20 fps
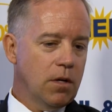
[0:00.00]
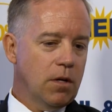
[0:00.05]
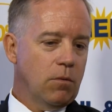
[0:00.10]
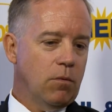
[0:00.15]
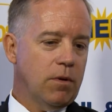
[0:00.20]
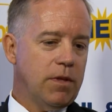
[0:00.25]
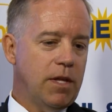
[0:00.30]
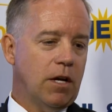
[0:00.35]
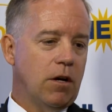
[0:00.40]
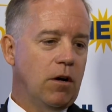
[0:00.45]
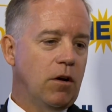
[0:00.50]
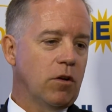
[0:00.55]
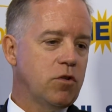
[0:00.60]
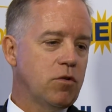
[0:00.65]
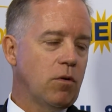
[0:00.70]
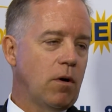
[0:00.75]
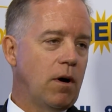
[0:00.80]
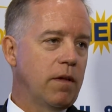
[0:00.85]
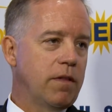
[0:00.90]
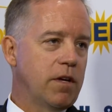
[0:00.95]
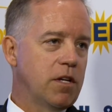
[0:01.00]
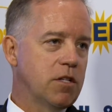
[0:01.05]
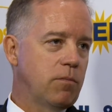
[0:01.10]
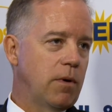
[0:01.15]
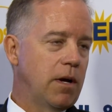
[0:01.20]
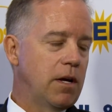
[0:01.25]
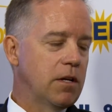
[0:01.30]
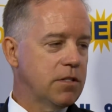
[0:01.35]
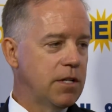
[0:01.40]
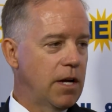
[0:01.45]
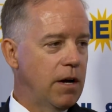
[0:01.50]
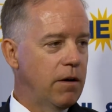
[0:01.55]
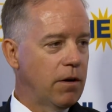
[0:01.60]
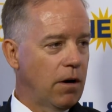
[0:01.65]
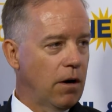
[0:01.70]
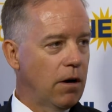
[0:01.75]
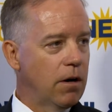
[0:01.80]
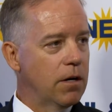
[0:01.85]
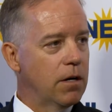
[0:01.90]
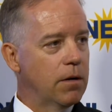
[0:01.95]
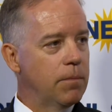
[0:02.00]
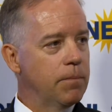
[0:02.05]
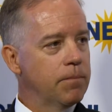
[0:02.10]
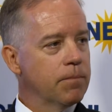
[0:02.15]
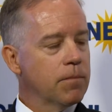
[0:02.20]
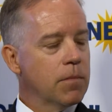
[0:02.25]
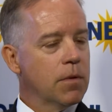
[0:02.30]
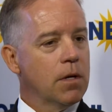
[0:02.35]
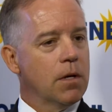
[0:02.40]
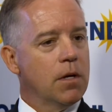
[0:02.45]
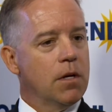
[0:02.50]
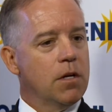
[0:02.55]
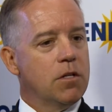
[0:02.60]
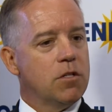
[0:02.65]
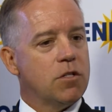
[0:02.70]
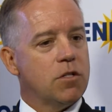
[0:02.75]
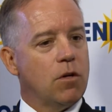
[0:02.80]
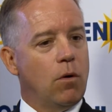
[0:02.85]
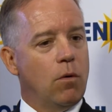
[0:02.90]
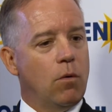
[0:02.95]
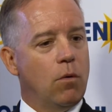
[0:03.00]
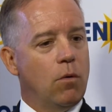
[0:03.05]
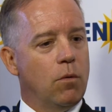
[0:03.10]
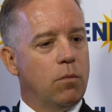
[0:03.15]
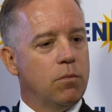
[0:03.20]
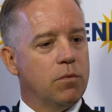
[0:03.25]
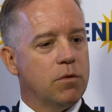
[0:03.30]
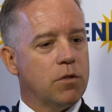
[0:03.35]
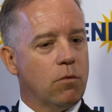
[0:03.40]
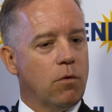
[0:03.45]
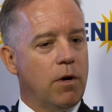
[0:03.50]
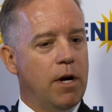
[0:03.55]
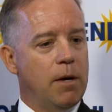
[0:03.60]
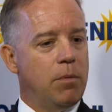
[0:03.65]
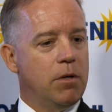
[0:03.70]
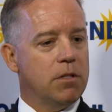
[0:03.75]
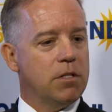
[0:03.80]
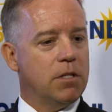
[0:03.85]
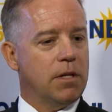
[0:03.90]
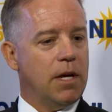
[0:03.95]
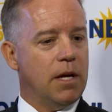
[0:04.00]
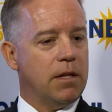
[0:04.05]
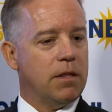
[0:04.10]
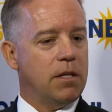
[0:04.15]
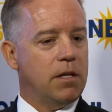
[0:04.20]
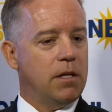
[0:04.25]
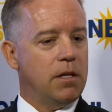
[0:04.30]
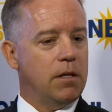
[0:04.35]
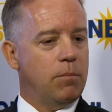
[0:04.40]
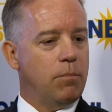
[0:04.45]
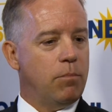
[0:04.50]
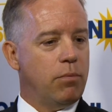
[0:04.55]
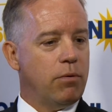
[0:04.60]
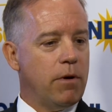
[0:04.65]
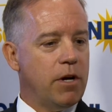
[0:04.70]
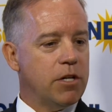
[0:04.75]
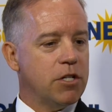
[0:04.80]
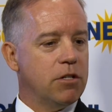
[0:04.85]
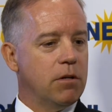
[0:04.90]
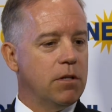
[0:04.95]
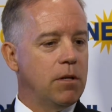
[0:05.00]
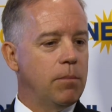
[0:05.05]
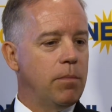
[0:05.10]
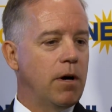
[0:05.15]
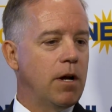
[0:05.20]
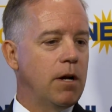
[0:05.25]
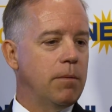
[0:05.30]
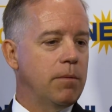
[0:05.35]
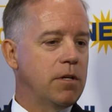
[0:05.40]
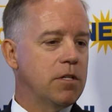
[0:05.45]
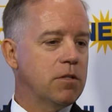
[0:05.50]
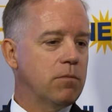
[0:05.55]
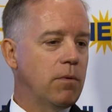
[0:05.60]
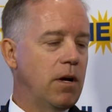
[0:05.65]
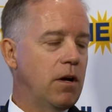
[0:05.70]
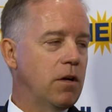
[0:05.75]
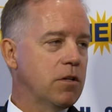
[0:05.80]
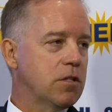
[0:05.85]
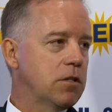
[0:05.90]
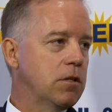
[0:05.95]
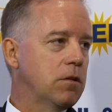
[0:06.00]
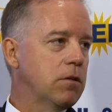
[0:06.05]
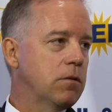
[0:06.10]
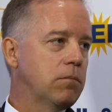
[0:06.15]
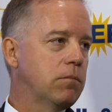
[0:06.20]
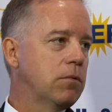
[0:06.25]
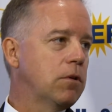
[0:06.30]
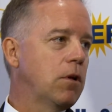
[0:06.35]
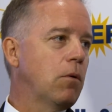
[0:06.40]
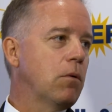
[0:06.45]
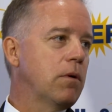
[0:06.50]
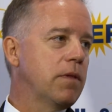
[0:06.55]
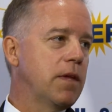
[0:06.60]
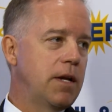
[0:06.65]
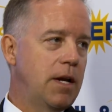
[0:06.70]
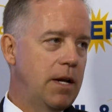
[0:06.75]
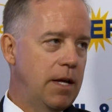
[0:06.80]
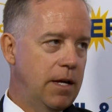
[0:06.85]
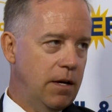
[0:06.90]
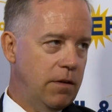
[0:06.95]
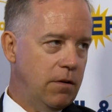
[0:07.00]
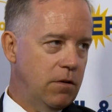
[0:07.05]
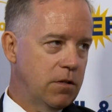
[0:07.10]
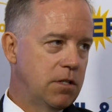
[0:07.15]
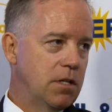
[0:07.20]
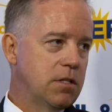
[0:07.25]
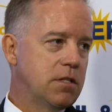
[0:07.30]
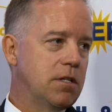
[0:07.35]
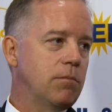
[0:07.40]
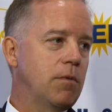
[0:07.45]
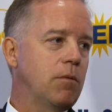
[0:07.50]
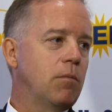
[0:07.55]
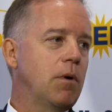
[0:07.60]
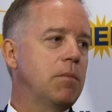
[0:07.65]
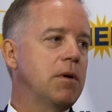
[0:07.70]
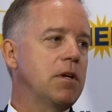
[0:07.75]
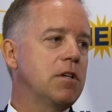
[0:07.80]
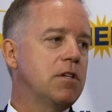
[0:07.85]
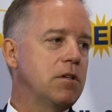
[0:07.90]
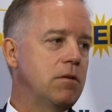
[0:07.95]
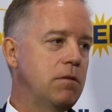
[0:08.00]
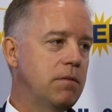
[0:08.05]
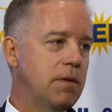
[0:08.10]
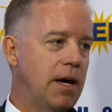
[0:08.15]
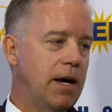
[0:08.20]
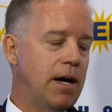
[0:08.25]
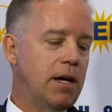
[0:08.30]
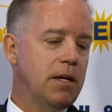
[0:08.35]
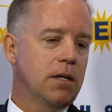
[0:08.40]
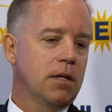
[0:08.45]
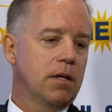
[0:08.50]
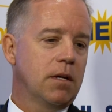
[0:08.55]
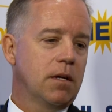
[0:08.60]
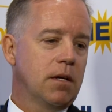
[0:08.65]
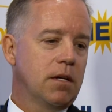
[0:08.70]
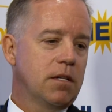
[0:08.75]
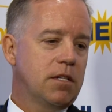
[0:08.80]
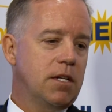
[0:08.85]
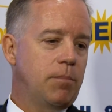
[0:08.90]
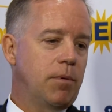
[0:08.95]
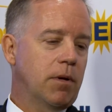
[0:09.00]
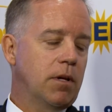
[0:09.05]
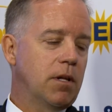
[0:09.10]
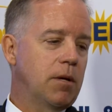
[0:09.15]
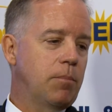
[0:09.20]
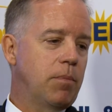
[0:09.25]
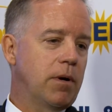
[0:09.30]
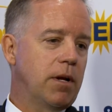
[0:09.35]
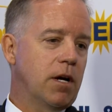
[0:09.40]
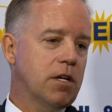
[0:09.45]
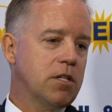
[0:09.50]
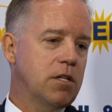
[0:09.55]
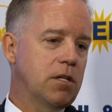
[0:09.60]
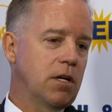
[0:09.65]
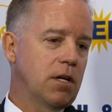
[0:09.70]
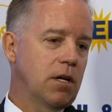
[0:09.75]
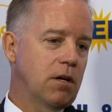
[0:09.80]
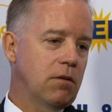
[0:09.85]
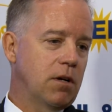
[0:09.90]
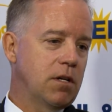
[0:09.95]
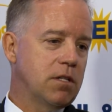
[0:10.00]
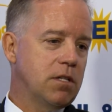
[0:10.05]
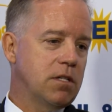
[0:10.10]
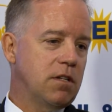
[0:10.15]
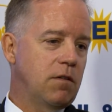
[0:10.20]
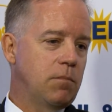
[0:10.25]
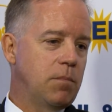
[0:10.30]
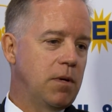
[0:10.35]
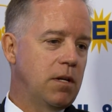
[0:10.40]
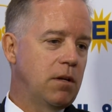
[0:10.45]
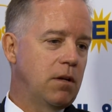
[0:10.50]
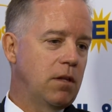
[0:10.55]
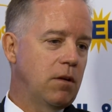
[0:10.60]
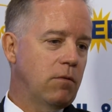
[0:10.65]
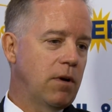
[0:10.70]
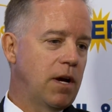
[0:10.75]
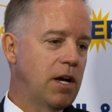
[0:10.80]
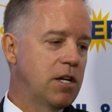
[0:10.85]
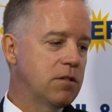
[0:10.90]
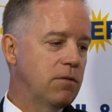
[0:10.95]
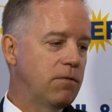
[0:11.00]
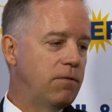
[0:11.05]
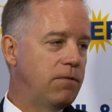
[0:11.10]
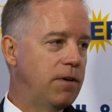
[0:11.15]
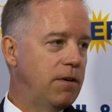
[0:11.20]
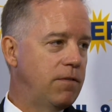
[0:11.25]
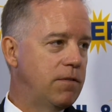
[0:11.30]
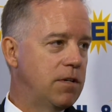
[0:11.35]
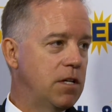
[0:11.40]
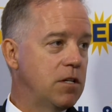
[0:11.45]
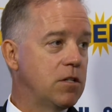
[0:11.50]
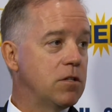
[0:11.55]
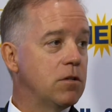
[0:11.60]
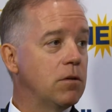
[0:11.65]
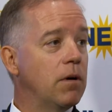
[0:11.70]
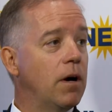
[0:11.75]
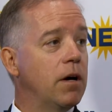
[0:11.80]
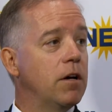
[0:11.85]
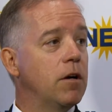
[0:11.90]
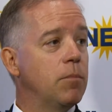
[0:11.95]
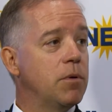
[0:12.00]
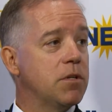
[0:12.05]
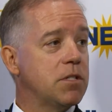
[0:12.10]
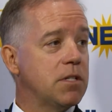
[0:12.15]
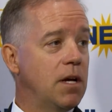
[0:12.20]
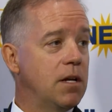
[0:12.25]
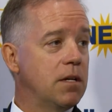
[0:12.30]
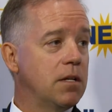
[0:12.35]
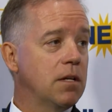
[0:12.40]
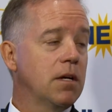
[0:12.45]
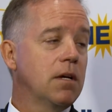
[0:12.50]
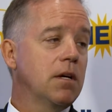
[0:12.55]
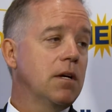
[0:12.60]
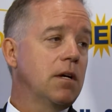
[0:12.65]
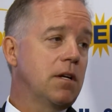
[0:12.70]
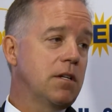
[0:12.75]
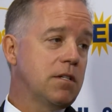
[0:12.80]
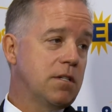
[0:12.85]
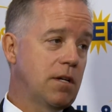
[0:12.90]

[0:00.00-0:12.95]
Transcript: what they call draw these wells down harder. So we're able to get the pressure at the bottom of these wells lower than any other system, and when we do that, typically production increases have been in the range of 50 to 100%, in